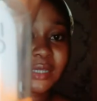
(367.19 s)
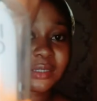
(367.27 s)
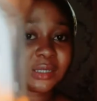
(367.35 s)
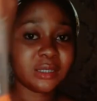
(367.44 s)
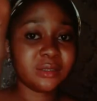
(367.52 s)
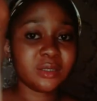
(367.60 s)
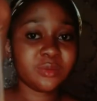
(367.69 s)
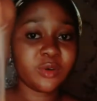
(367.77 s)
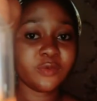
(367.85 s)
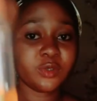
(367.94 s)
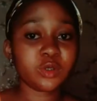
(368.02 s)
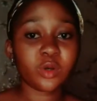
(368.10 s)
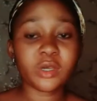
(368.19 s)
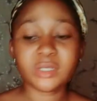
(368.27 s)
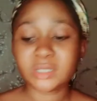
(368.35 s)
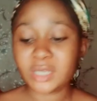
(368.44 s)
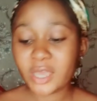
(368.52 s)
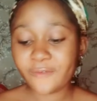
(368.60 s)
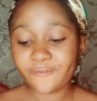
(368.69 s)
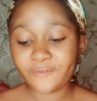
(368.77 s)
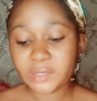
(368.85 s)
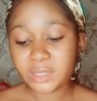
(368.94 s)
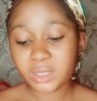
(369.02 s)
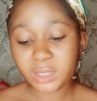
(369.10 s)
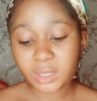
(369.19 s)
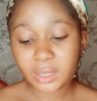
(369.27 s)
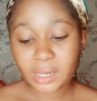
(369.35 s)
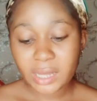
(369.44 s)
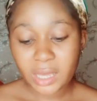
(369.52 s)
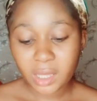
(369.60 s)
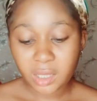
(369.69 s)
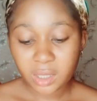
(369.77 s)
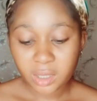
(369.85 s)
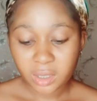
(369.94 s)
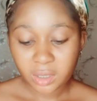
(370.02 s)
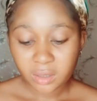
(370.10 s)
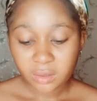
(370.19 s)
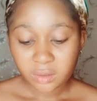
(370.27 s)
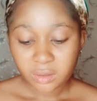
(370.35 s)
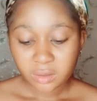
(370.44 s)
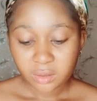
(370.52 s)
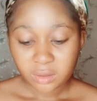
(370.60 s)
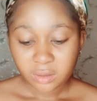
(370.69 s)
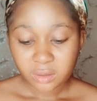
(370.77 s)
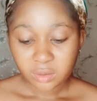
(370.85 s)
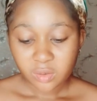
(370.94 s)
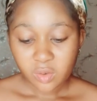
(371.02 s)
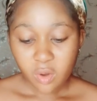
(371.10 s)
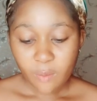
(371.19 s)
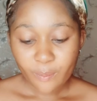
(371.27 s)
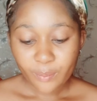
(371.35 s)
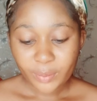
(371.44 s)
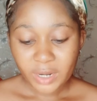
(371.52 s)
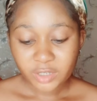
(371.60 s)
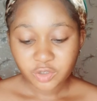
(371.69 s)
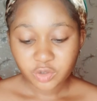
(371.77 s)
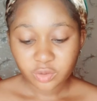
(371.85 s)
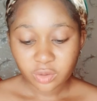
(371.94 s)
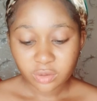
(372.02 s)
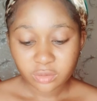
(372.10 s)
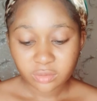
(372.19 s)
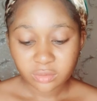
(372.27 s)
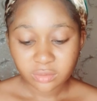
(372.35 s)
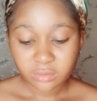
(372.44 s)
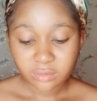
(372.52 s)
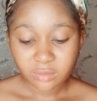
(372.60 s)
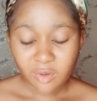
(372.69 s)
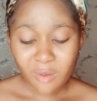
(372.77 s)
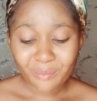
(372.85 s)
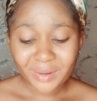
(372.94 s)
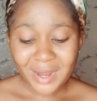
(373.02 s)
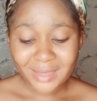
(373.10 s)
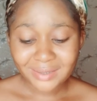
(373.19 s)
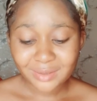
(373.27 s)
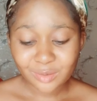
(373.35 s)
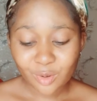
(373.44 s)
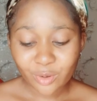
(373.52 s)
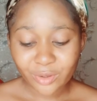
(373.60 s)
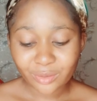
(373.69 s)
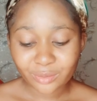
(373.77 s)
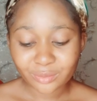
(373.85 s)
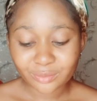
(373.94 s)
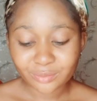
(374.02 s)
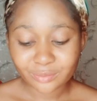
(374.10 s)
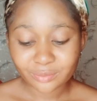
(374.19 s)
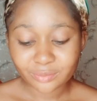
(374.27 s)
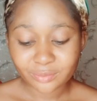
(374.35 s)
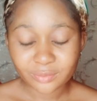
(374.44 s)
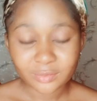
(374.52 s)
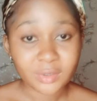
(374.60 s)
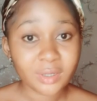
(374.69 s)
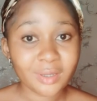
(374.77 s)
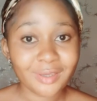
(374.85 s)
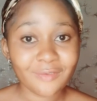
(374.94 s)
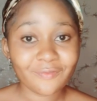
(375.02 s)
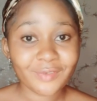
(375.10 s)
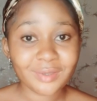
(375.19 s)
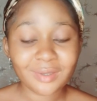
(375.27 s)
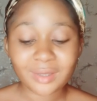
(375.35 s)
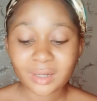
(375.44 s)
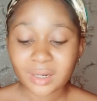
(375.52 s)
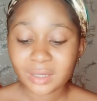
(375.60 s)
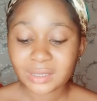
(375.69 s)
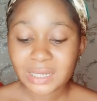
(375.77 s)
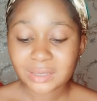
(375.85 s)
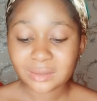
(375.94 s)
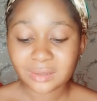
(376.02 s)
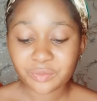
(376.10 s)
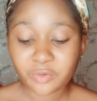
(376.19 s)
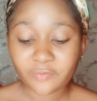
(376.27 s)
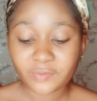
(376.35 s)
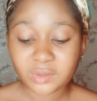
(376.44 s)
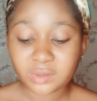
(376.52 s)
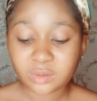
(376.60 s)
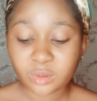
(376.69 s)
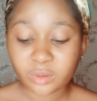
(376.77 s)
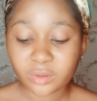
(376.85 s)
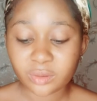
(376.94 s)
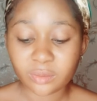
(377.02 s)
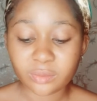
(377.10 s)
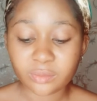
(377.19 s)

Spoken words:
can, the name of this oil is Infinite Clear Complexion Complex Oil. Infinite Clear, that's the name of this oil.